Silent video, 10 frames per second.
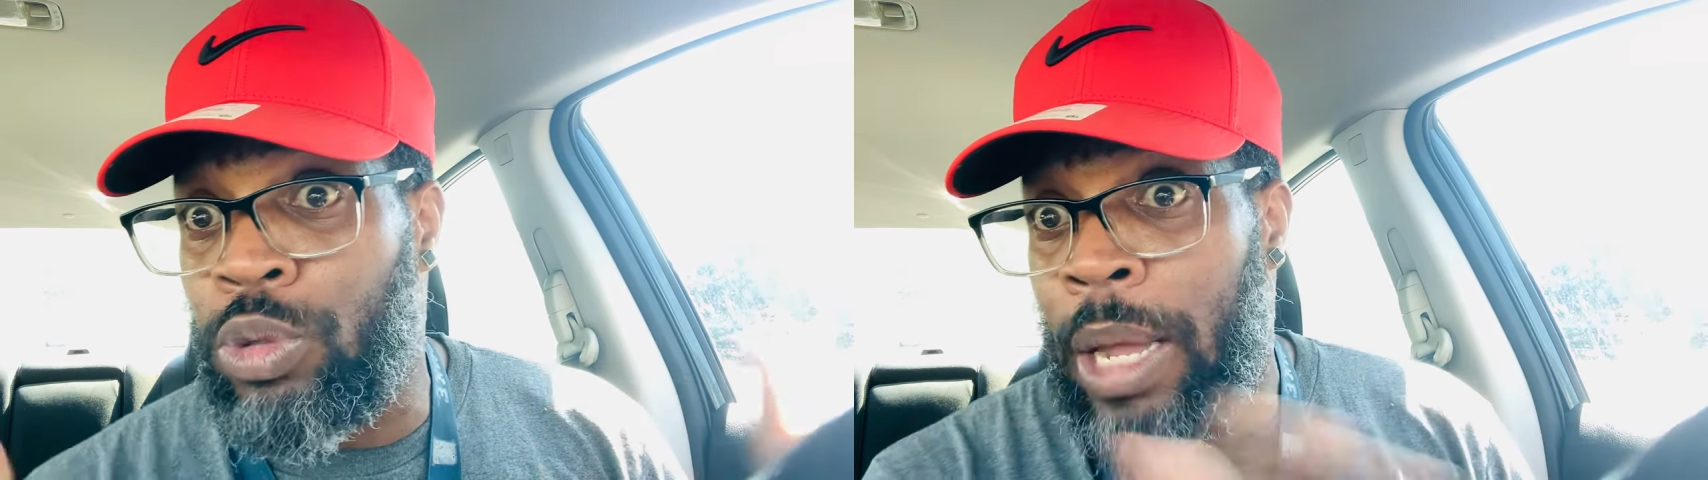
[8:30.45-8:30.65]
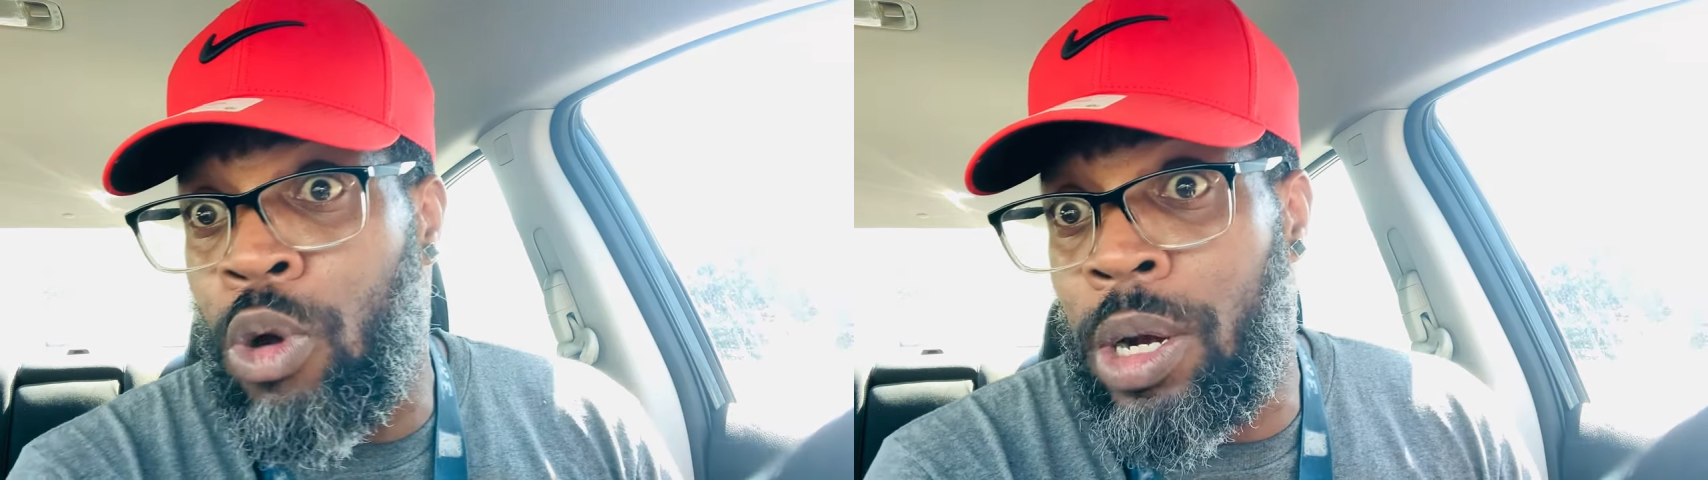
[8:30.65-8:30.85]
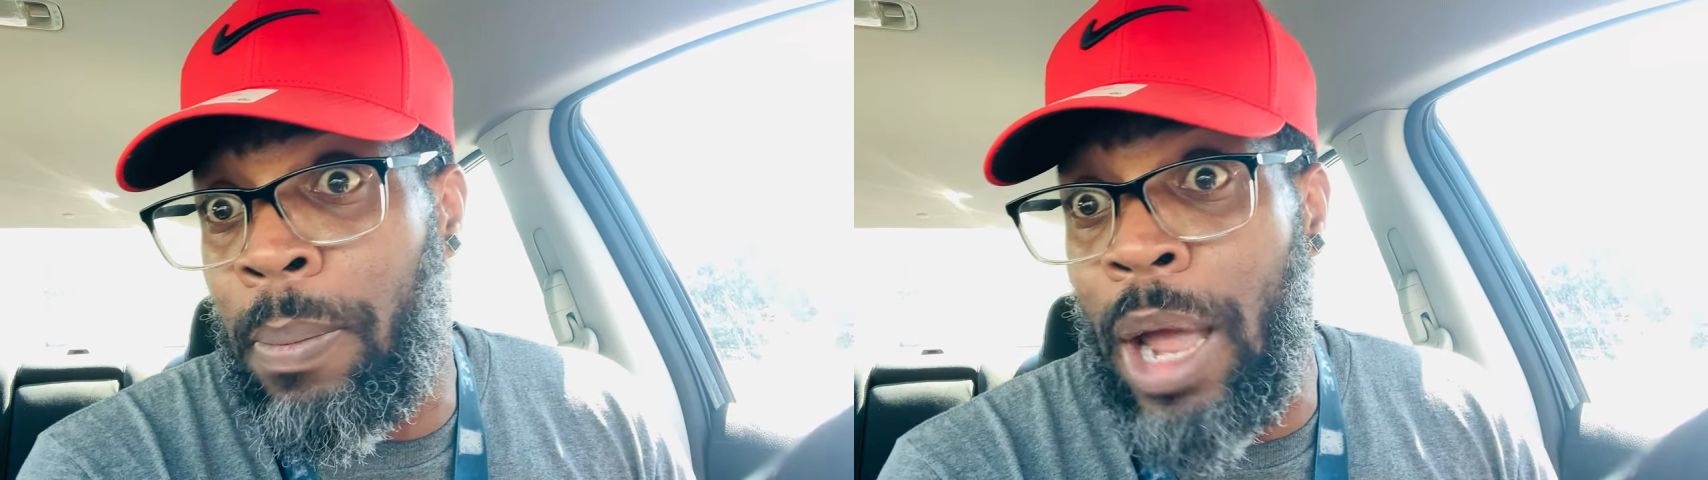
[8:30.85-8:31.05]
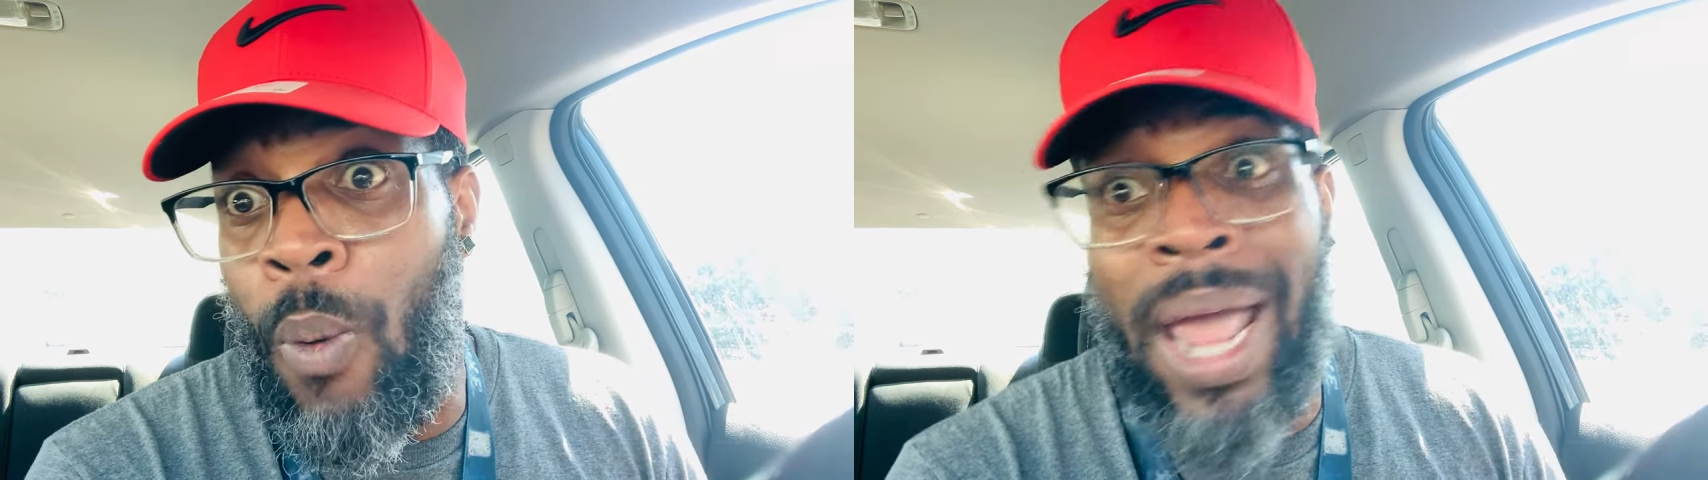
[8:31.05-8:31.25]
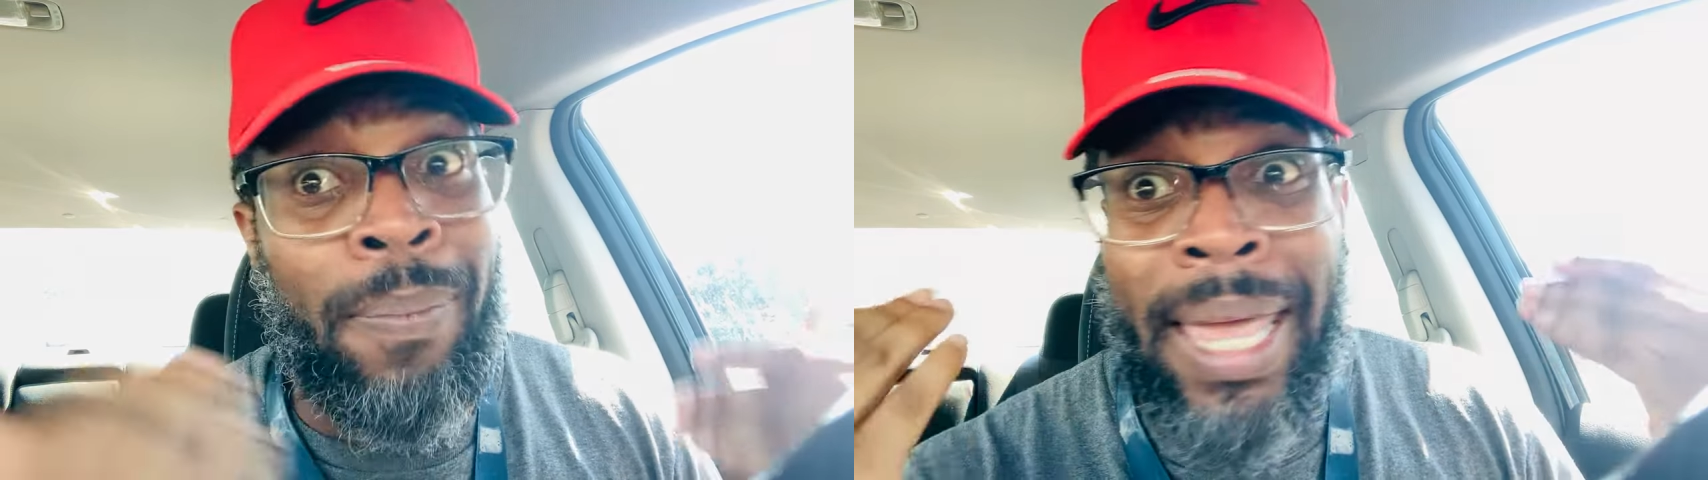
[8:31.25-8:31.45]
but they want him to be a
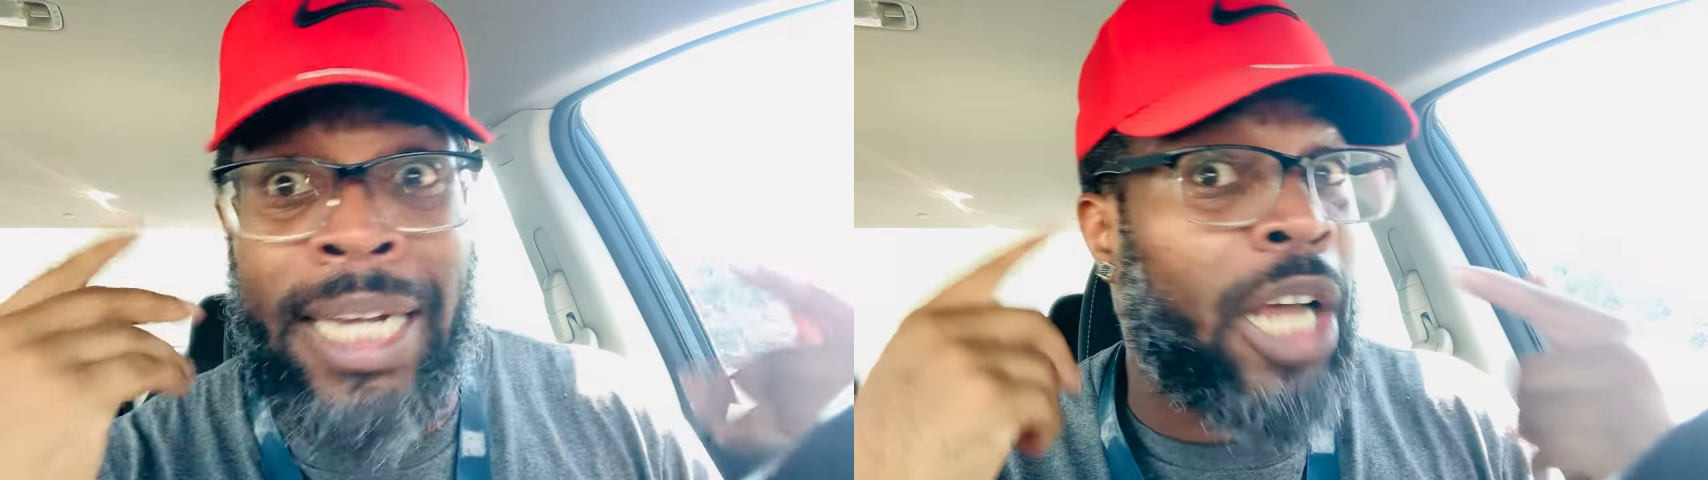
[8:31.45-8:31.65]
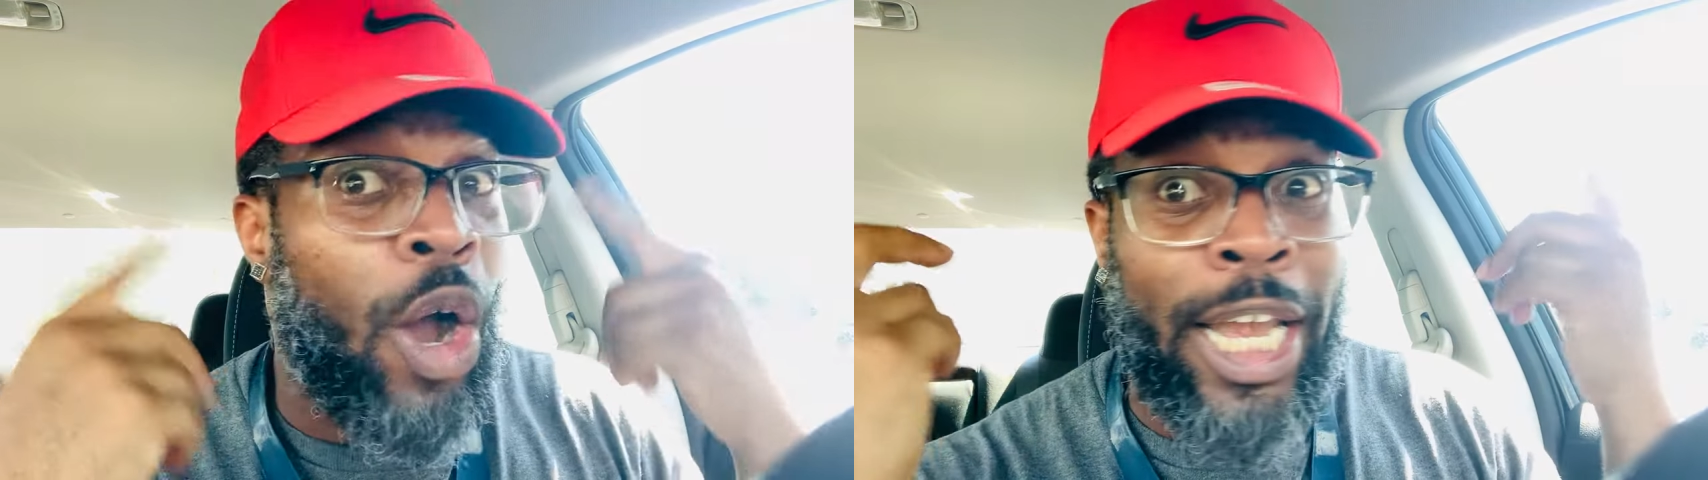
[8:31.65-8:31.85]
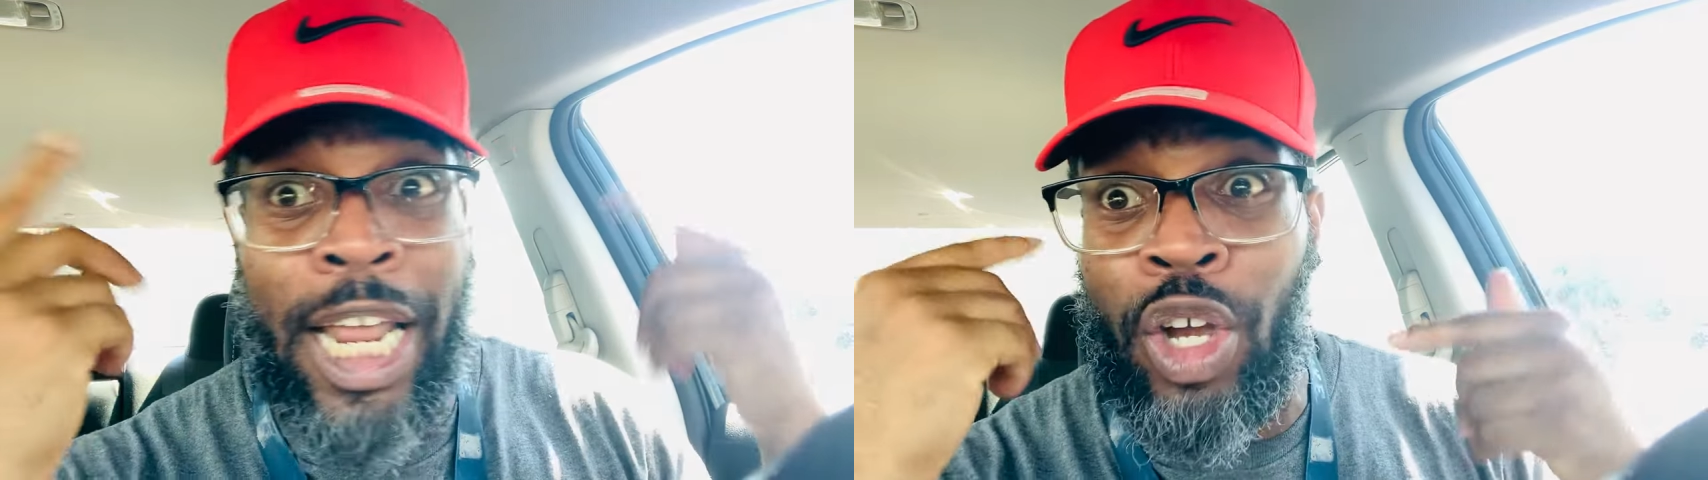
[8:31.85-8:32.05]
white man talking